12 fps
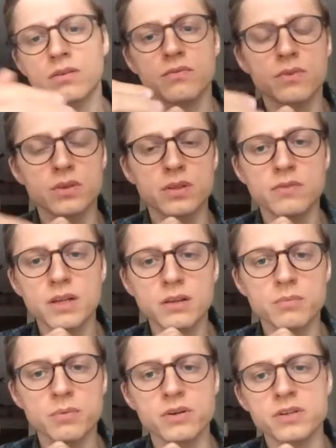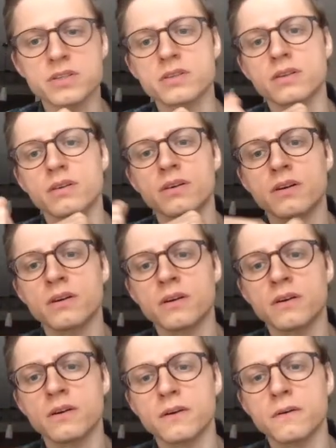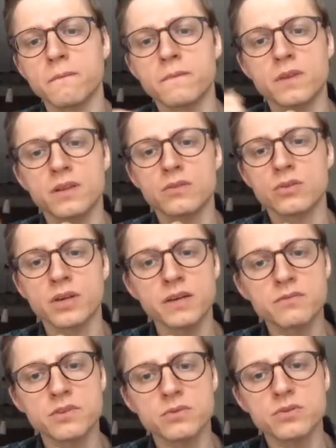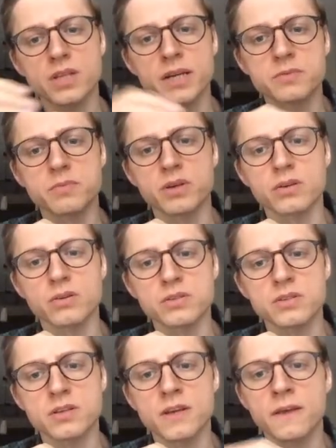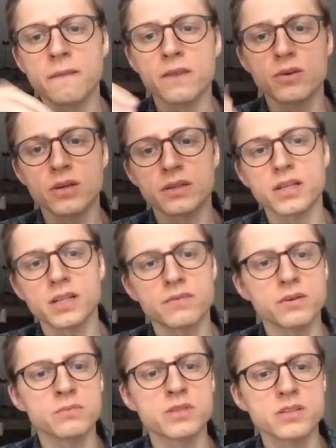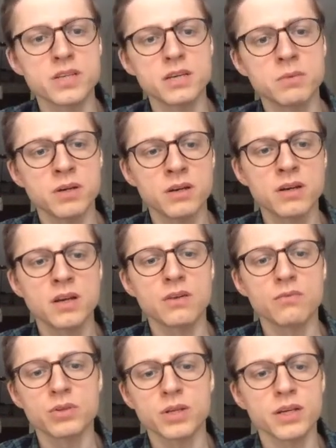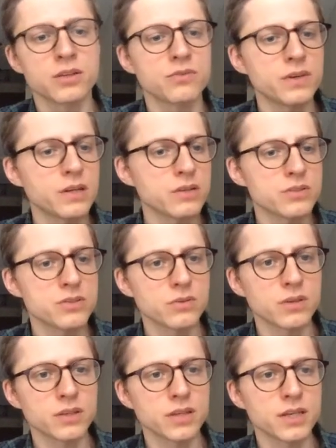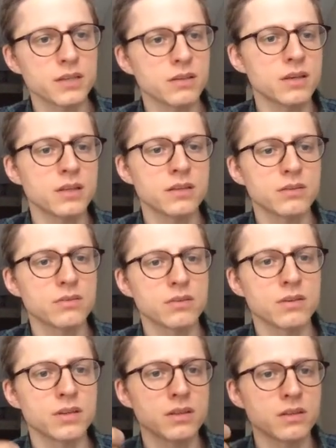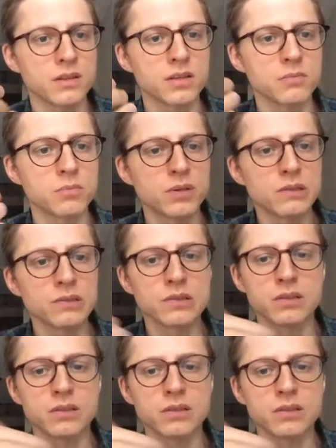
for developers to have those types, because you can tell from the schema what kind of errors you can get, and build